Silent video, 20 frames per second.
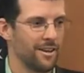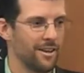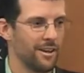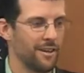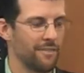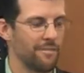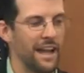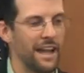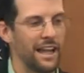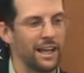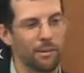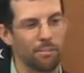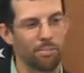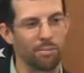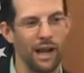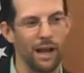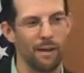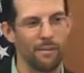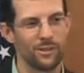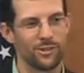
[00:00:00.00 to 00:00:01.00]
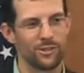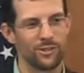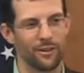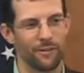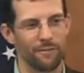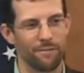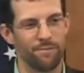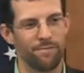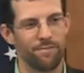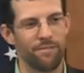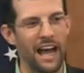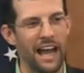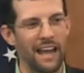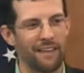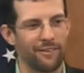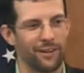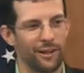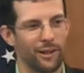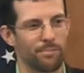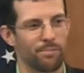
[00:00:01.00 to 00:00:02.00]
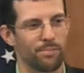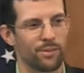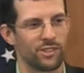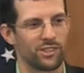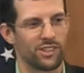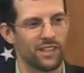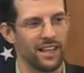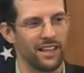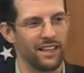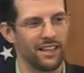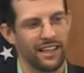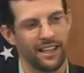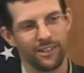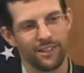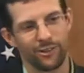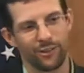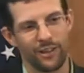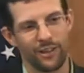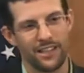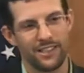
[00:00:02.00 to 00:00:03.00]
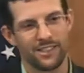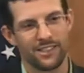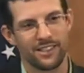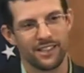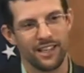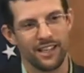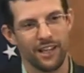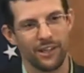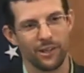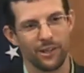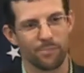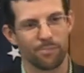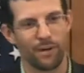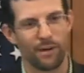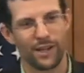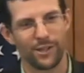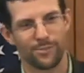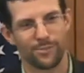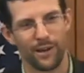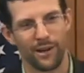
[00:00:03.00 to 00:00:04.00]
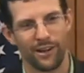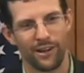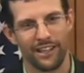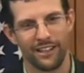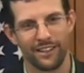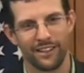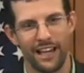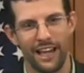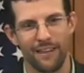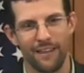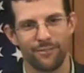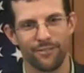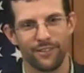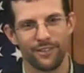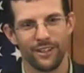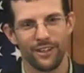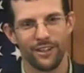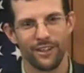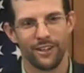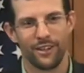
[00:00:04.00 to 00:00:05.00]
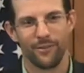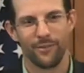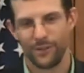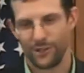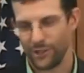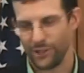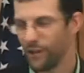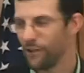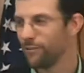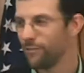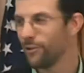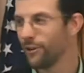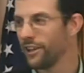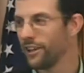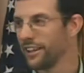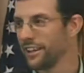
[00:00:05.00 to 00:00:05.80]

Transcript: If I could promise you a 500% increase in your prosperity in life, would you go for it?